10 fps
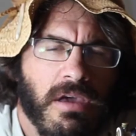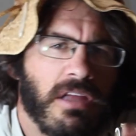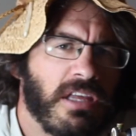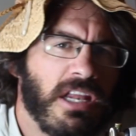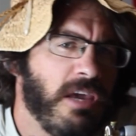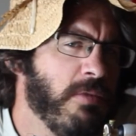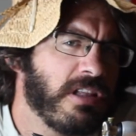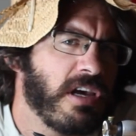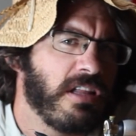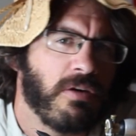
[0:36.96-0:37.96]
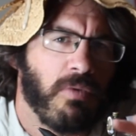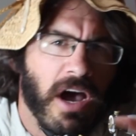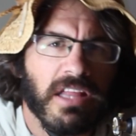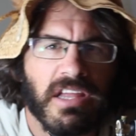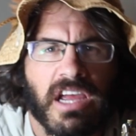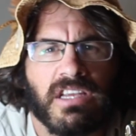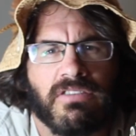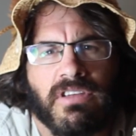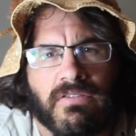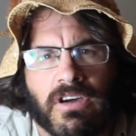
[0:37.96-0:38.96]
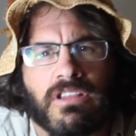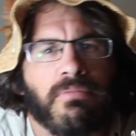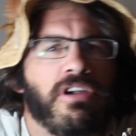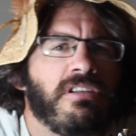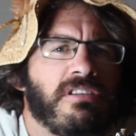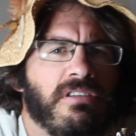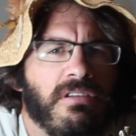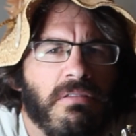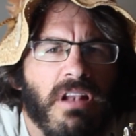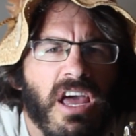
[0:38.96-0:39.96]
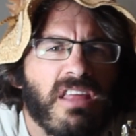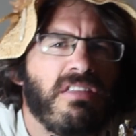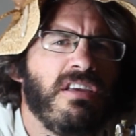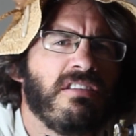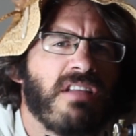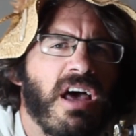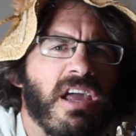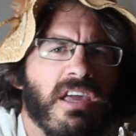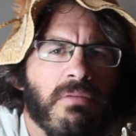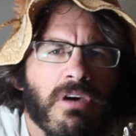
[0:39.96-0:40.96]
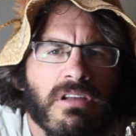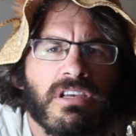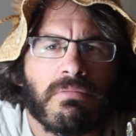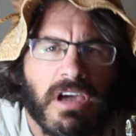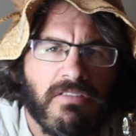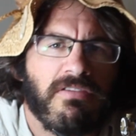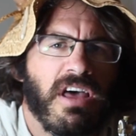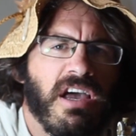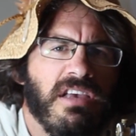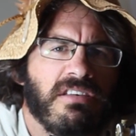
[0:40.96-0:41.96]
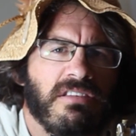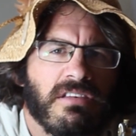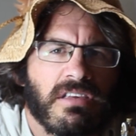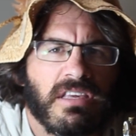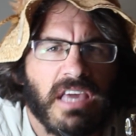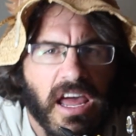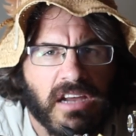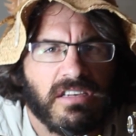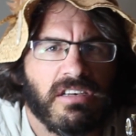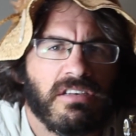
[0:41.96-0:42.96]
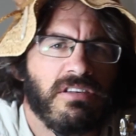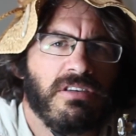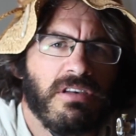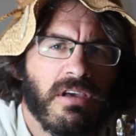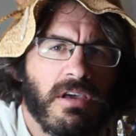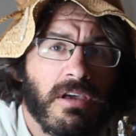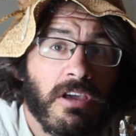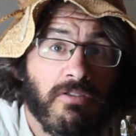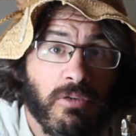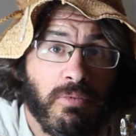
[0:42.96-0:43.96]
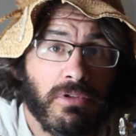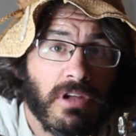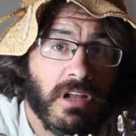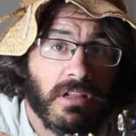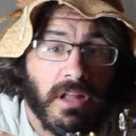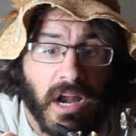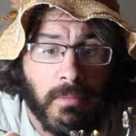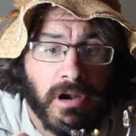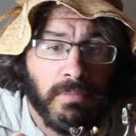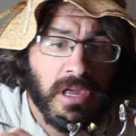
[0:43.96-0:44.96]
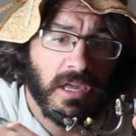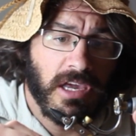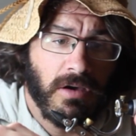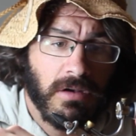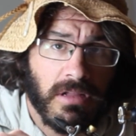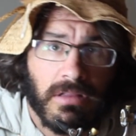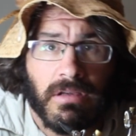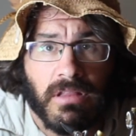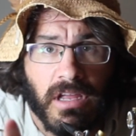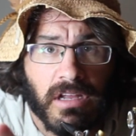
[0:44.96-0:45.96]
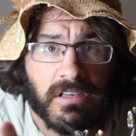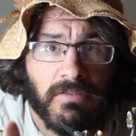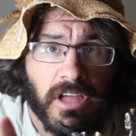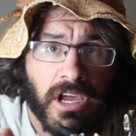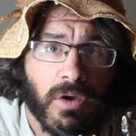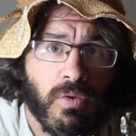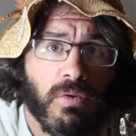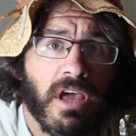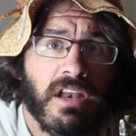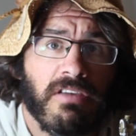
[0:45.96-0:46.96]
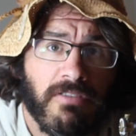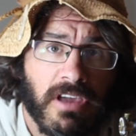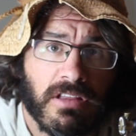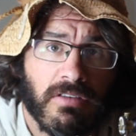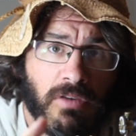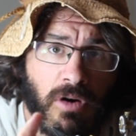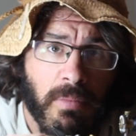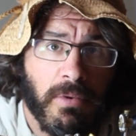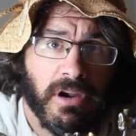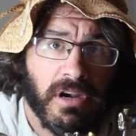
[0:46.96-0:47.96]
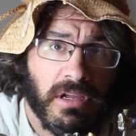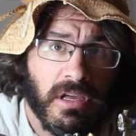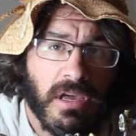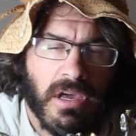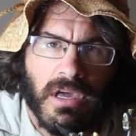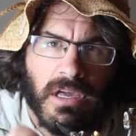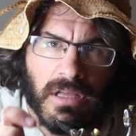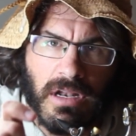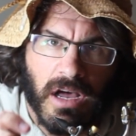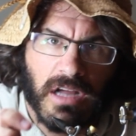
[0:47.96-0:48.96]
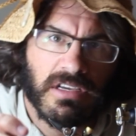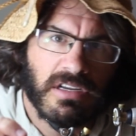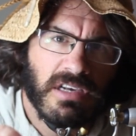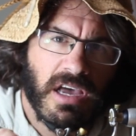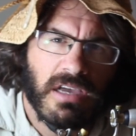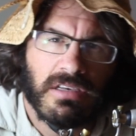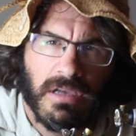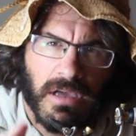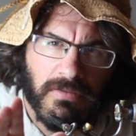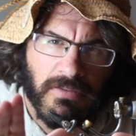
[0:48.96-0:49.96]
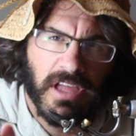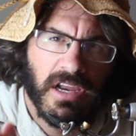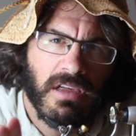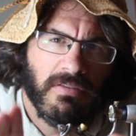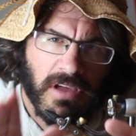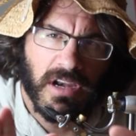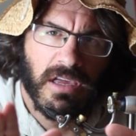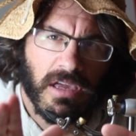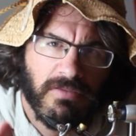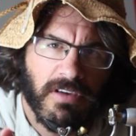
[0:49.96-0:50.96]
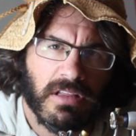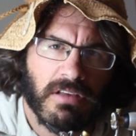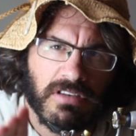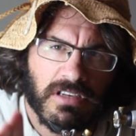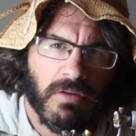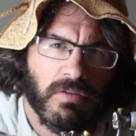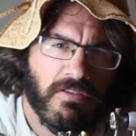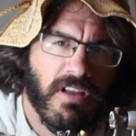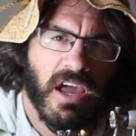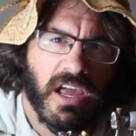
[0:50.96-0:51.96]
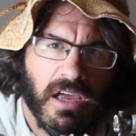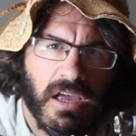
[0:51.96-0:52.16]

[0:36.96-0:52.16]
It can imitate a wide range of invertebrates, like things like emerging mayflies, caddises. If you put a little rubber binky on it, then it's a very cool and effective hopper. In the larger size, a very, very effective stonefly.